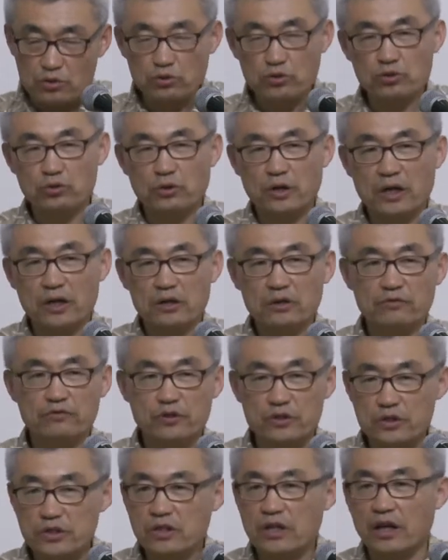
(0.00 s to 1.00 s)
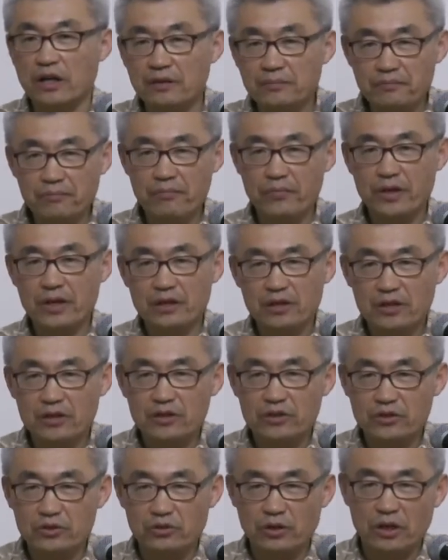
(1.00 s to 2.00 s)
who you are first time,
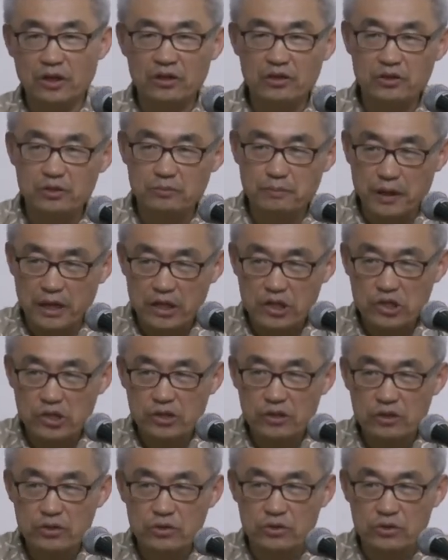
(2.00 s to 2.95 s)
you are a little patient,